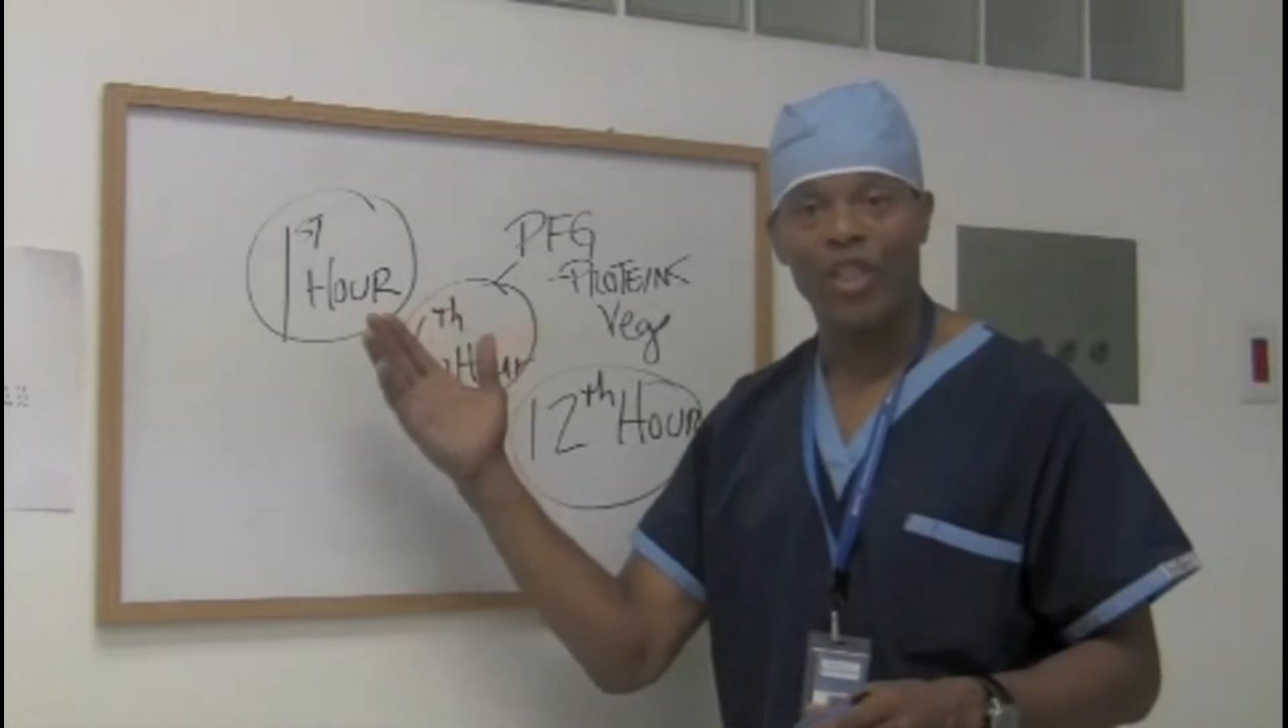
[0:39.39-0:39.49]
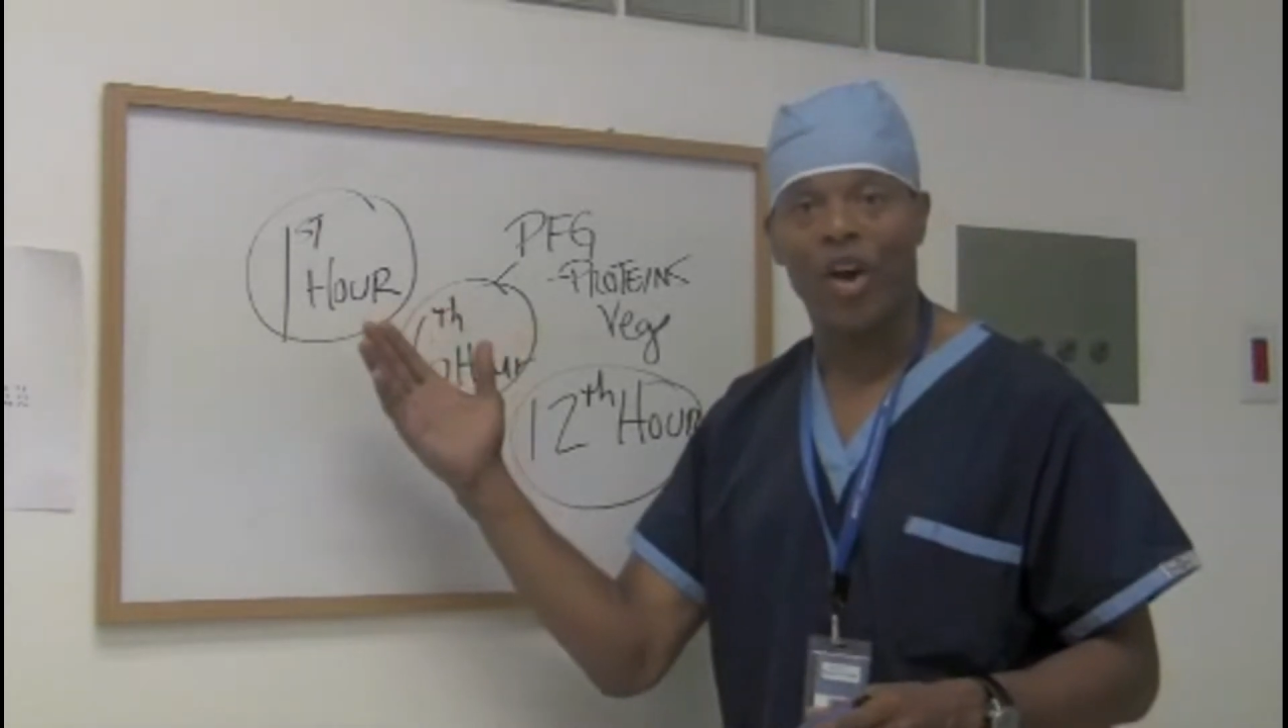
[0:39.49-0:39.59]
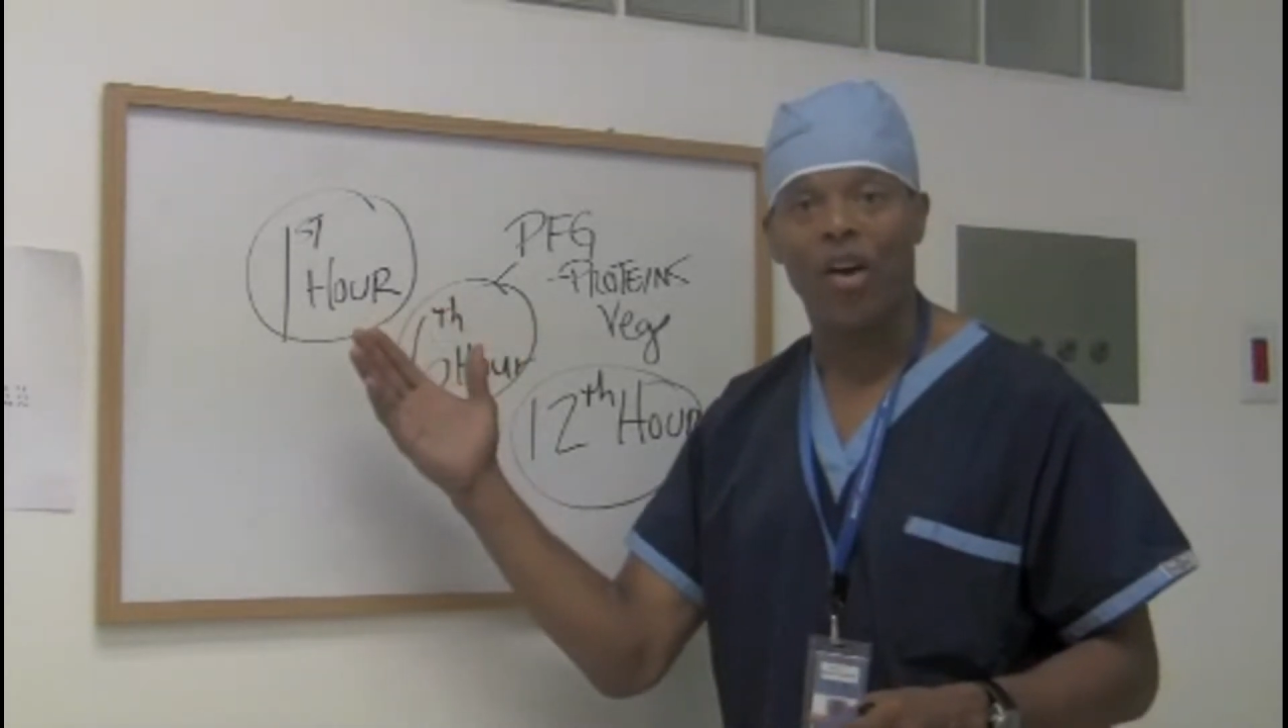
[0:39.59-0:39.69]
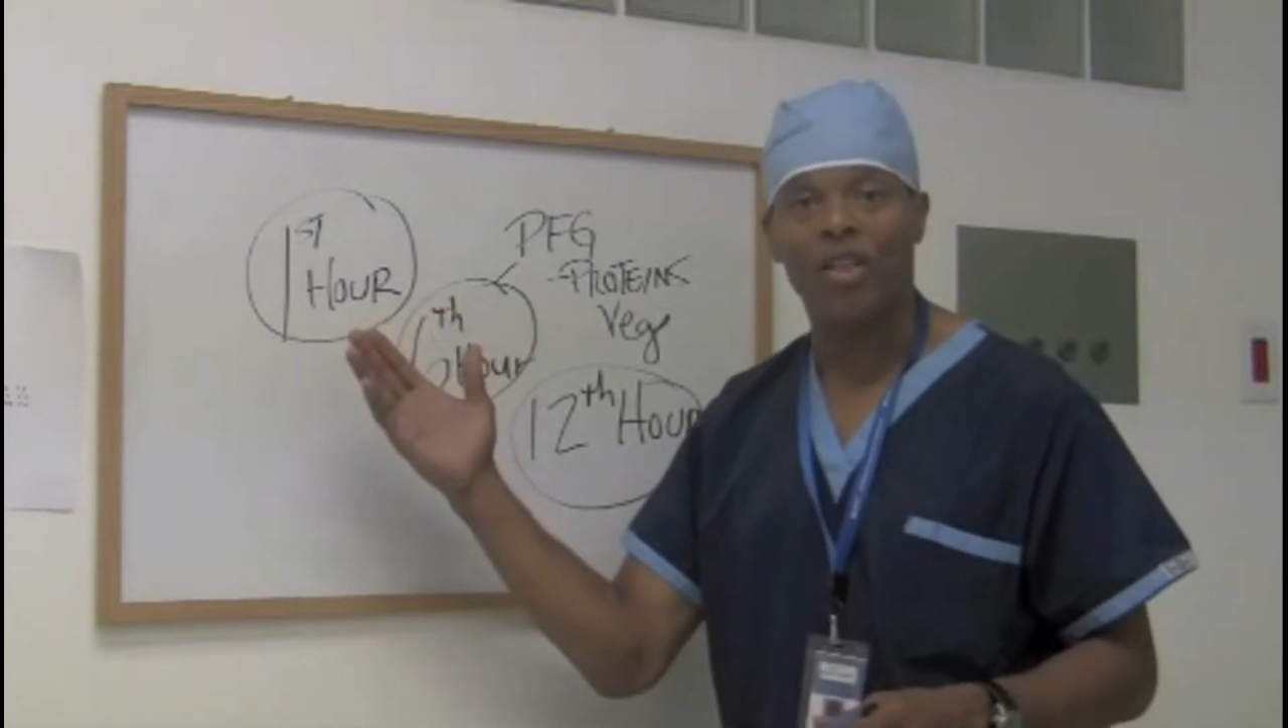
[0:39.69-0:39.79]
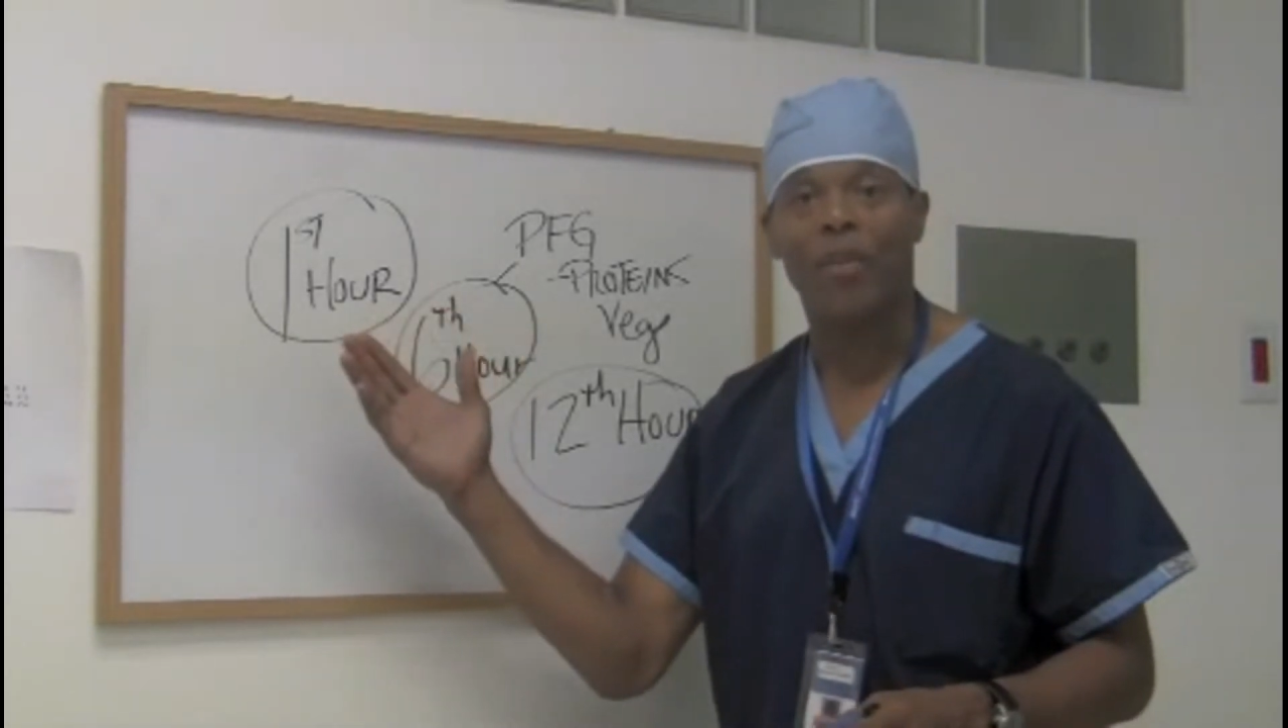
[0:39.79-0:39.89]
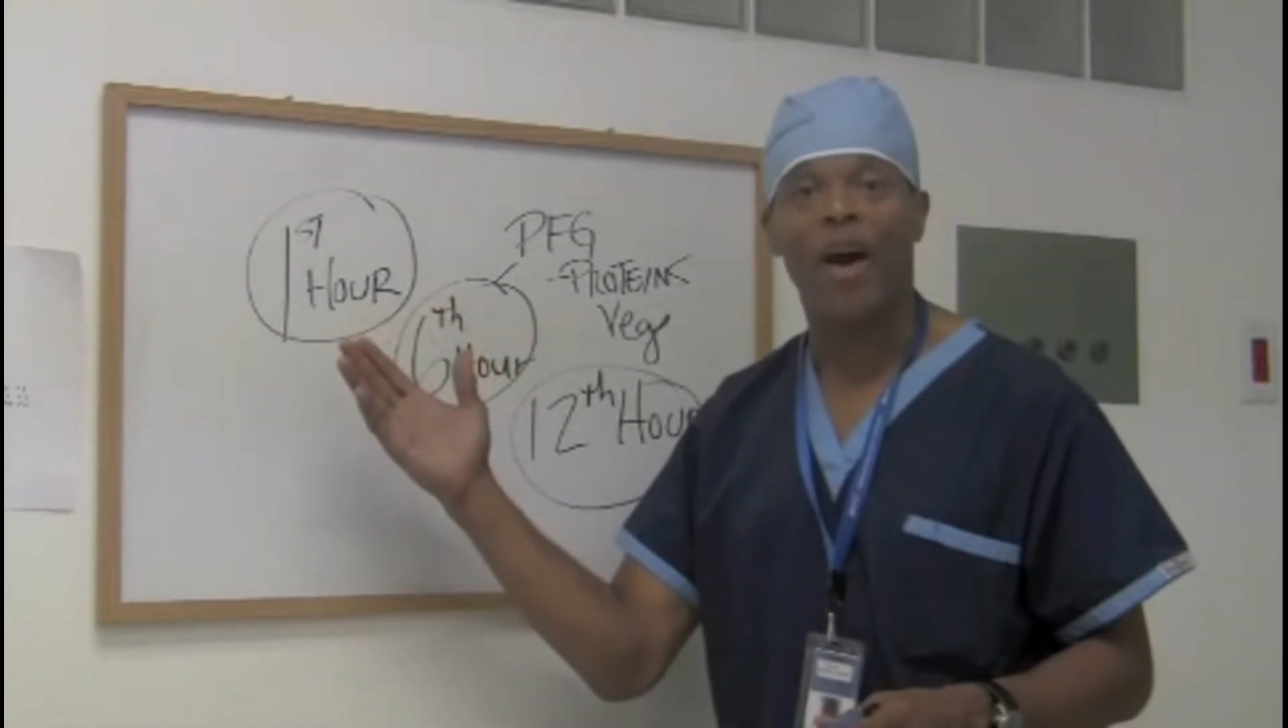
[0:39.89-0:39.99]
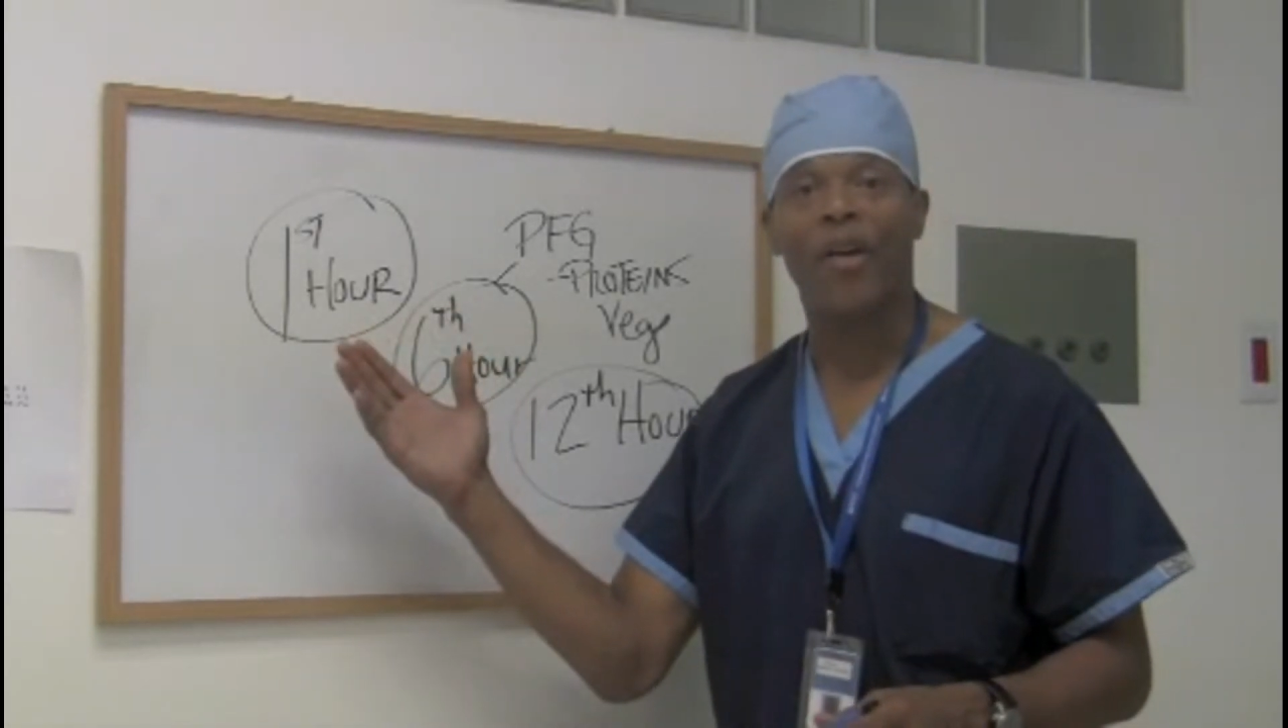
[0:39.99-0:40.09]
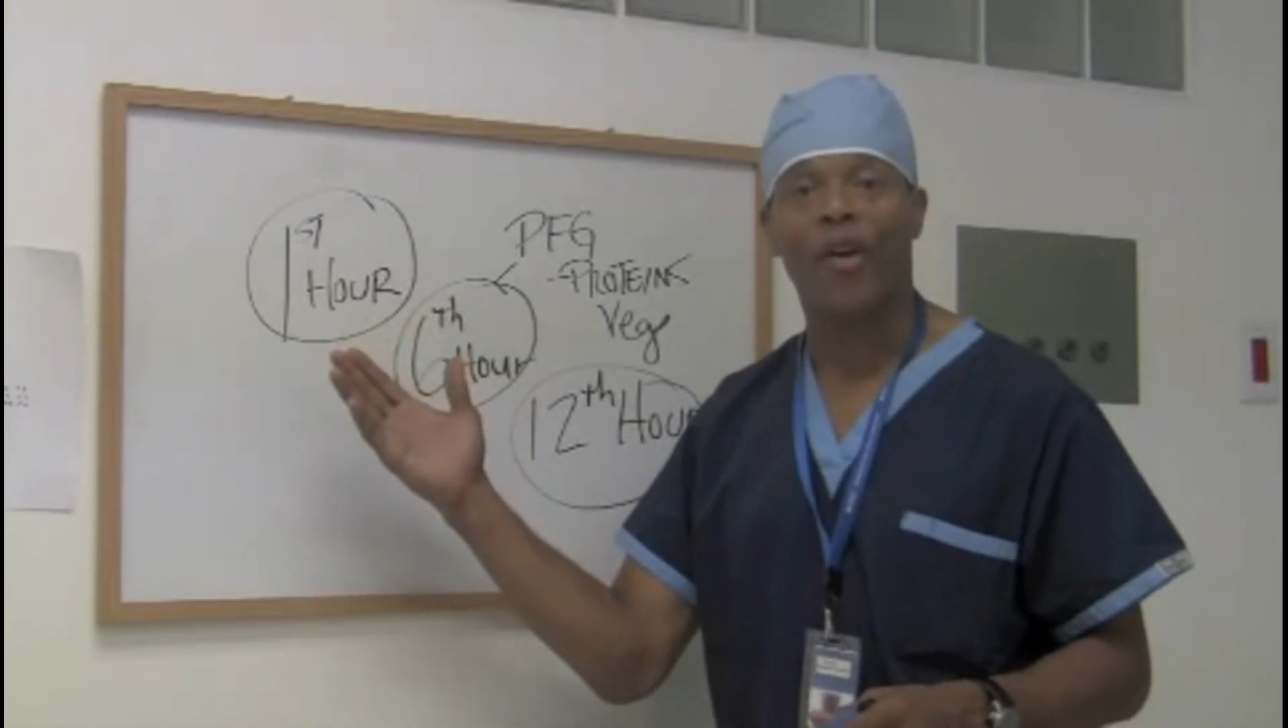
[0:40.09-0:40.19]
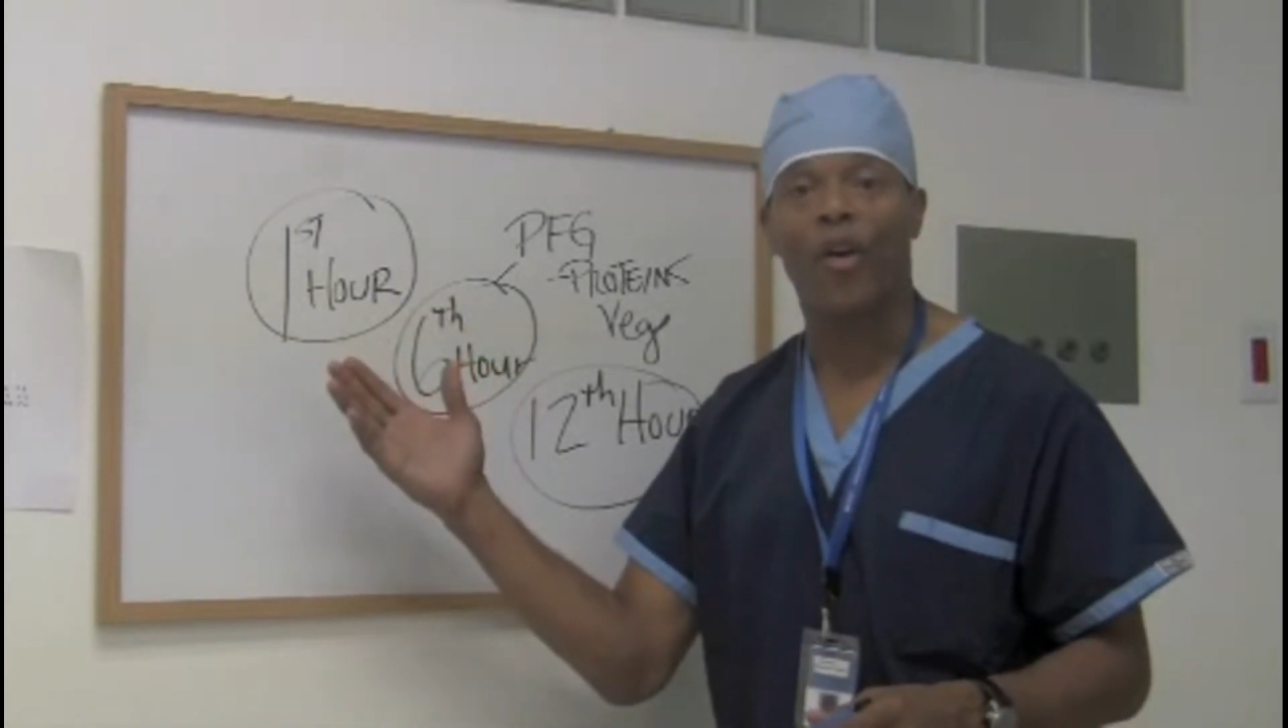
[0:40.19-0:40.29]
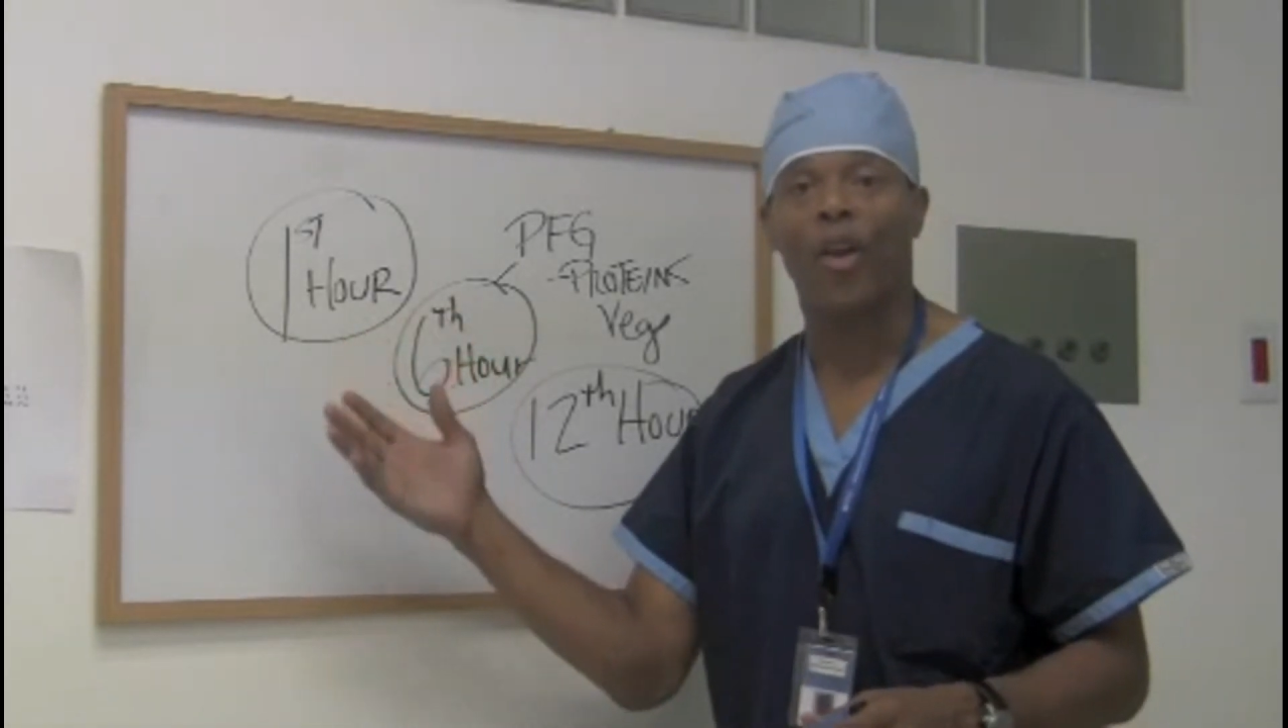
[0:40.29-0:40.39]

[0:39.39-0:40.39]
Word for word: talked about